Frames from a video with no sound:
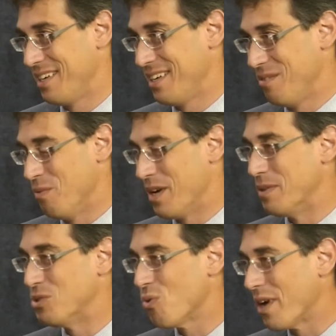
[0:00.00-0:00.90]
When a
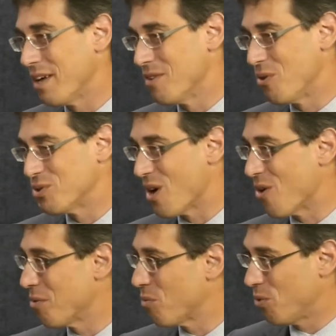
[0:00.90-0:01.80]
majority of voters
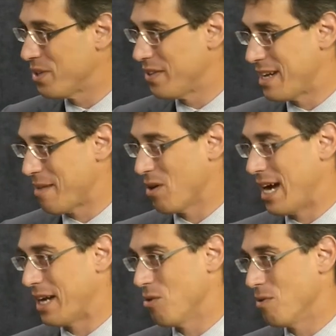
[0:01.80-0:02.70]
aren't enrolled in the
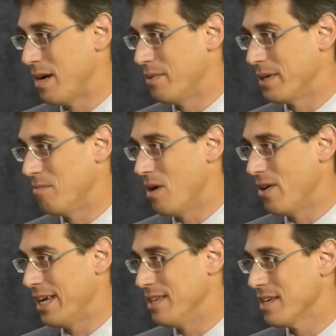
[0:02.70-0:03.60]
Democratic or Republican
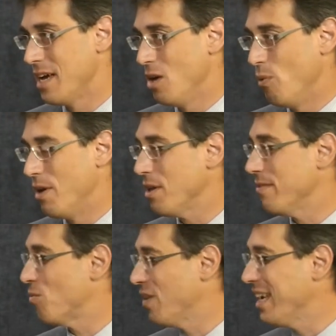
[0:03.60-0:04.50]
parties, we don't
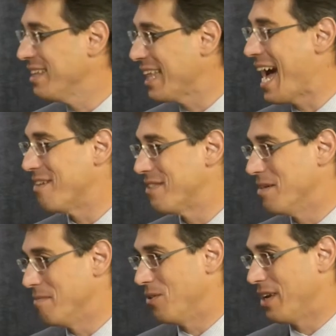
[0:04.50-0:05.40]
even really have the
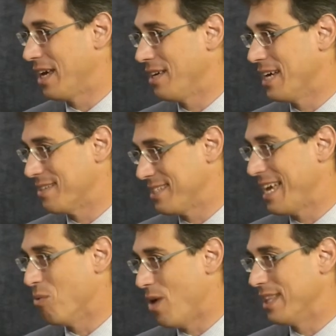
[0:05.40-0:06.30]
ability at a
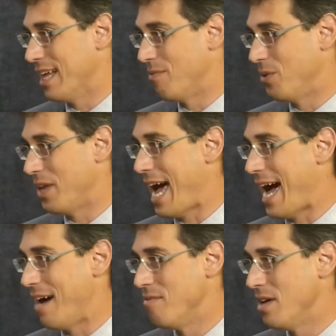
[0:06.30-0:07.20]
statewide level to
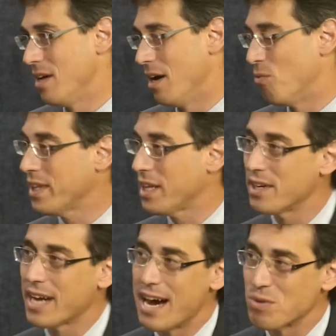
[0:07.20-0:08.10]
have a really
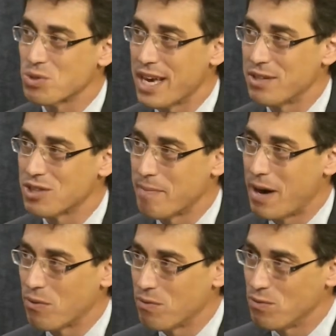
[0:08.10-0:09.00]
good conversation
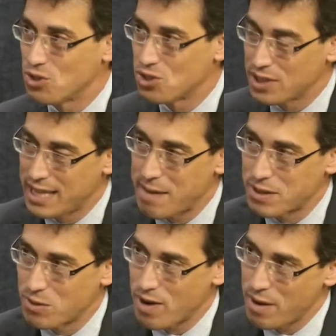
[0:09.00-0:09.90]
about should that be
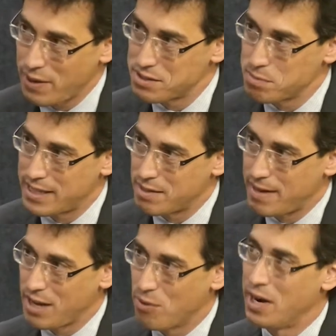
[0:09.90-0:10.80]
the right way to spend the
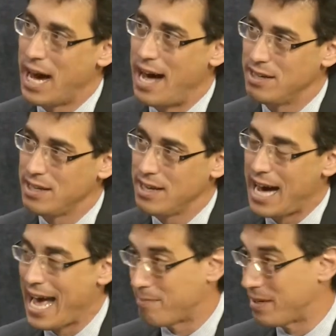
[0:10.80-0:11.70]
money or not.
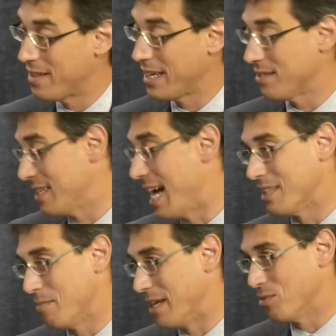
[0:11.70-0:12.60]
I happen to think it's
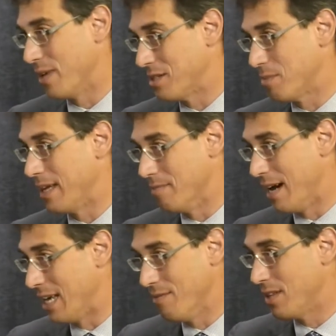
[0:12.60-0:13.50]
not the best way to spend the
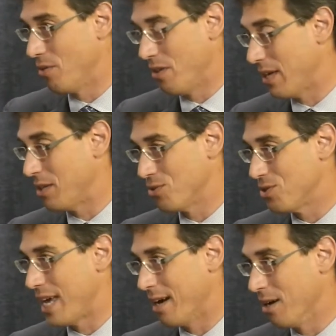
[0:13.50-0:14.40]
money, even though the things you're
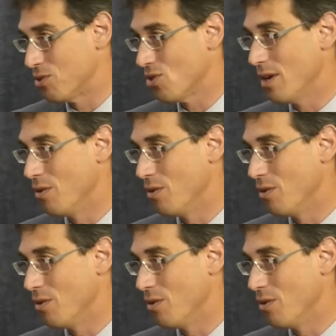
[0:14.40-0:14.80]
saying are true.